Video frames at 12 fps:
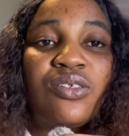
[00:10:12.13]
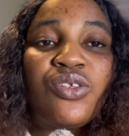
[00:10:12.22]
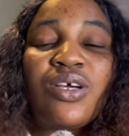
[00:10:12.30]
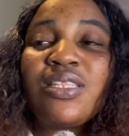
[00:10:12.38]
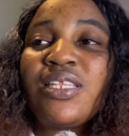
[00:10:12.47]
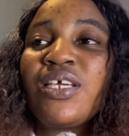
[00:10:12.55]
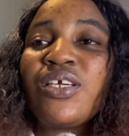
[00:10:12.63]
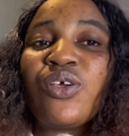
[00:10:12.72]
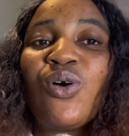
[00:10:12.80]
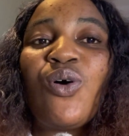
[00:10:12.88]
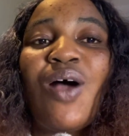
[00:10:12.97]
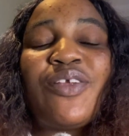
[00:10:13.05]
Don't think,
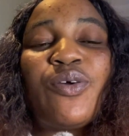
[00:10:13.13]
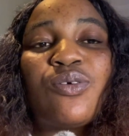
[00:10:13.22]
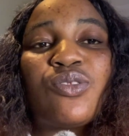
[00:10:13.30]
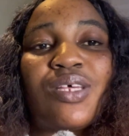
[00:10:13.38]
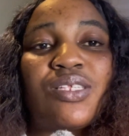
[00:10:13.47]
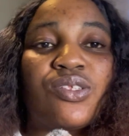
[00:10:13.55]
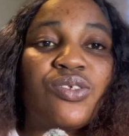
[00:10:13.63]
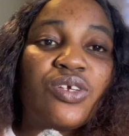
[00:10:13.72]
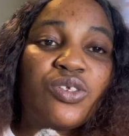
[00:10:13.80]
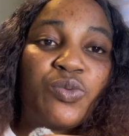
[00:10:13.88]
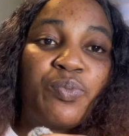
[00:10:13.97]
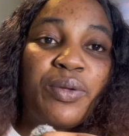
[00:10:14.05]
oh, I don't want to
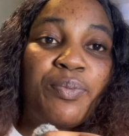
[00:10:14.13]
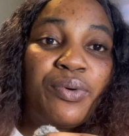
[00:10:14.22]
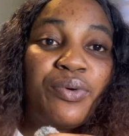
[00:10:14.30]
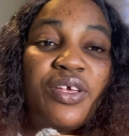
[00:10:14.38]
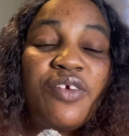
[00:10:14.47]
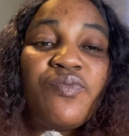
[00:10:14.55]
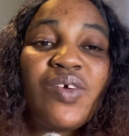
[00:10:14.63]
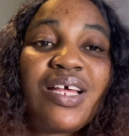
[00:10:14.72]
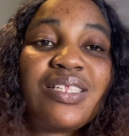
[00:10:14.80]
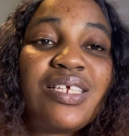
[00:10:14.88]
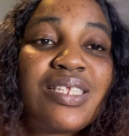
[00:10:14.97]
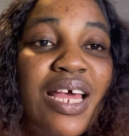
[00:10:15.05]
associate with people. If you are
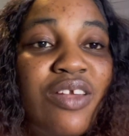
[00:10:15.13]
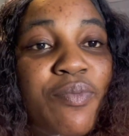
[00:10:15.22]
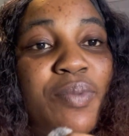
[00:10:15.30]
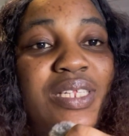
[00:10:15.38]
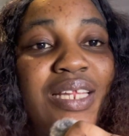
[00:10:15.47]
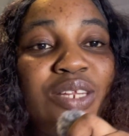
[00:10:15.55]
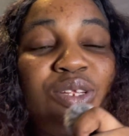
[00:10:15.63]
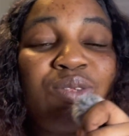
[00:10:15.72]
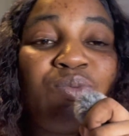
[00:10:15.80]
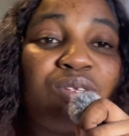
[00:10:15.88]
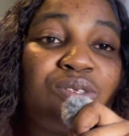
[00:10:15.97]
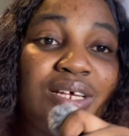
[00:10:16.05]
this kind of person that
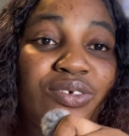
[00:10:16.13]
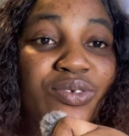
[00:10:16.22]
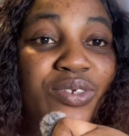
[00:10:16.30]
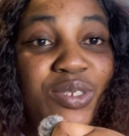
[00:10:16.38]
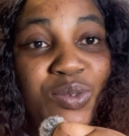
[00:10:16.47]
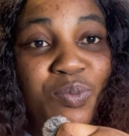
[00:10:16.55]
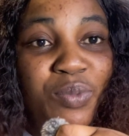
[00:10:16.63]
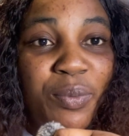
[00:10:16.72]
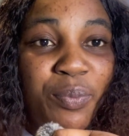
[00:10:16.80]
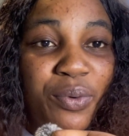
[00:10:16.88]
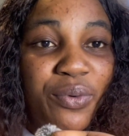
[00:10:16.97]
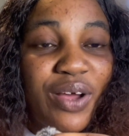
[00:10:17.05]
doesn't want to associate with
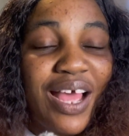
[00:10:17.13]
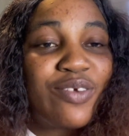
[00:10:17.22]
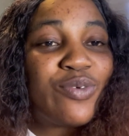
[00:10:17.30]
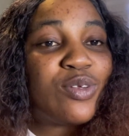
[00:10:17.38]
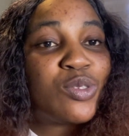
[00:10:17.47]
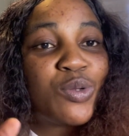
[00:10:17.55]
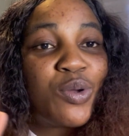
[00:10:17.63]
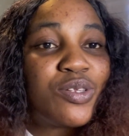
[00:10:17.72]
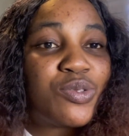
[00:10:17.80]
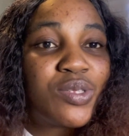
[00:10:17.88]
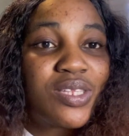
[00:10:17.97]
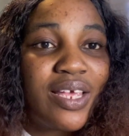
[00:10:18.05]
people and you want to go
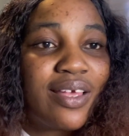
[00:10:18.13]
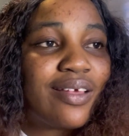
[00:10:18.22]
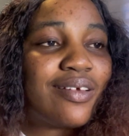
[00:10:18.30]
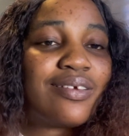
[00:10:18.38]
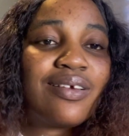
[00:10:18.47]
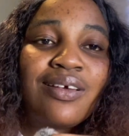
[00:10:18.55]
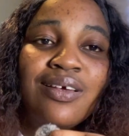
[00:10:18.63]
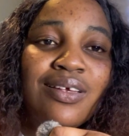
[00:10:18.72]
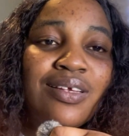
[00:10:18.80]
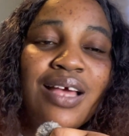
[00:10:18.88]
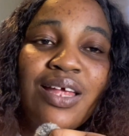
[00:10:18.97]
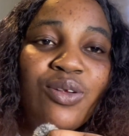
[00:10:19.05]
into tech,
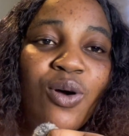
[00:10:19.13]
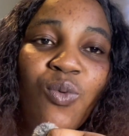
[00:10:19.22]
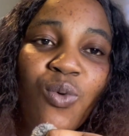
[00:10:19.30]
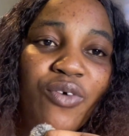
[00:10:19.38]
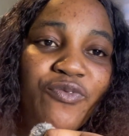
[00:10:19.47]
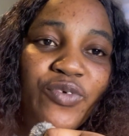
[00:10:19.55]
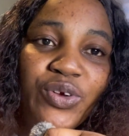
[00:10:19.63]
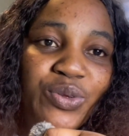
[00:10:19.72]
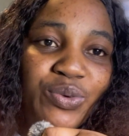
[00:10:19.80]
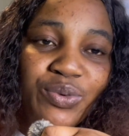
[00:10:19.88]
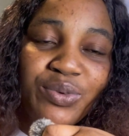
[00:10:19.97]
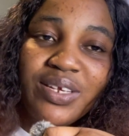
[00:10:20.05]
it cannot work for
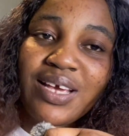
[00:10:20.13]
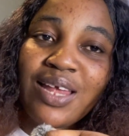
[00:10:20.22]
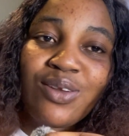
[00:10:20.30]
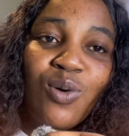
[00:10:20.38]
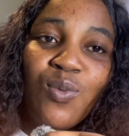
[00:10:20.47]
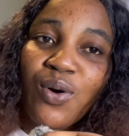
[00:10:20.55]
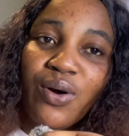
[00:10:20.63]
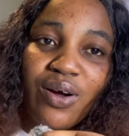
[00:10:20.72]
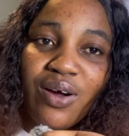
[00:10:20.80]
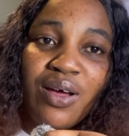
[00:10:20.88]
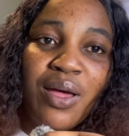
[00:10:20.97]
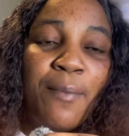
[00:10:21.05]
you. It cannot work
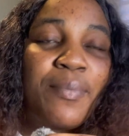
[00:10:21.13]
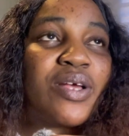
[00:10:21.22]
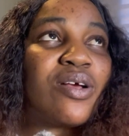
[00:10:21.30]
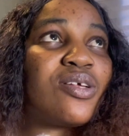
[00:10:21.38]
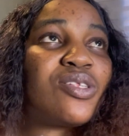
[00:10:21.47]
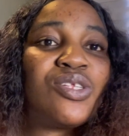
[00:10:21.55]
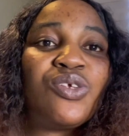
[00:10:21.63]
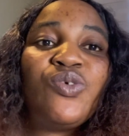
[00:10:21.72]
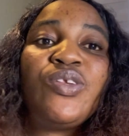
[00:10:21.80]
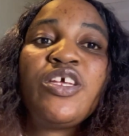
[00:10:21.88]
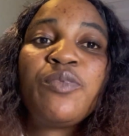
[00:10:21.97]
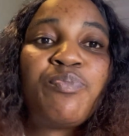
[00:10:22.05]
because you
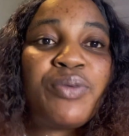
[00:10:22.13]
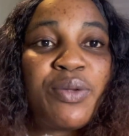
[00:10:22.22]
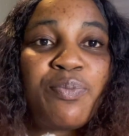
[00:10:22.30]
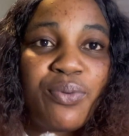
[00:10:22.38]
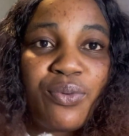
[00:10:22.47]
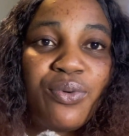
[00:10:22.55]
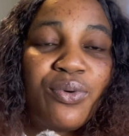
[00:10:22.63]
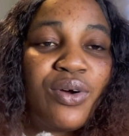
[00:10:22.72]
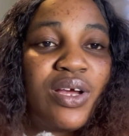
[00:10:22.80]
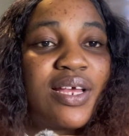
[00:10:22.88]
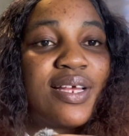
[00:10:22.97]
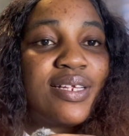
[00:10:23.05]
need people
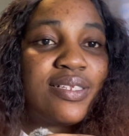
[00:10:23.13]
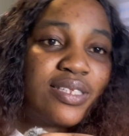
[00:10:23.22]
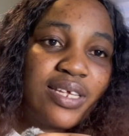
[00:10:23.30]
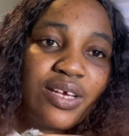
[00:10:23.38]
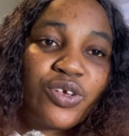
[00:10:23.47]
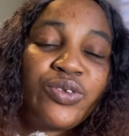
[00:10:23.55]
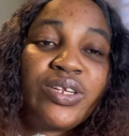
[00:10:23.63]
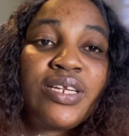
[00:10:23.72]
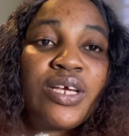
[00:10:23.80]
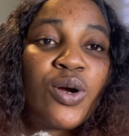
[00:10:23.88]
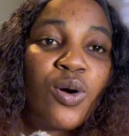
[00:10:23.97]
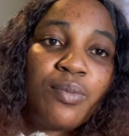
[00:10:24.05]
in tech. You need
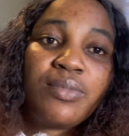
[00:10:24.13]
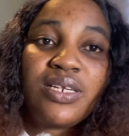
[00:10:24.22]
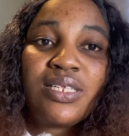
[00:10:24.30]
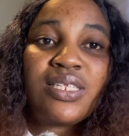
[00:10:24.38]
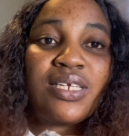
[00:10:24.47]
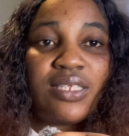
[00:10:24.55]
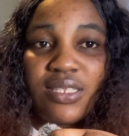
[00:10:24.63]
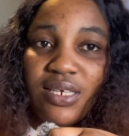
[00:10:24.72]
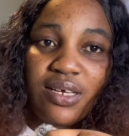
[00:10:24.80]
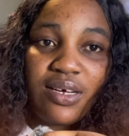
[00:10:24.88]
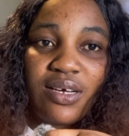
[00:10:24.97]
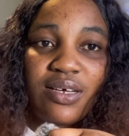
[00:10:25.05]
a community in tech.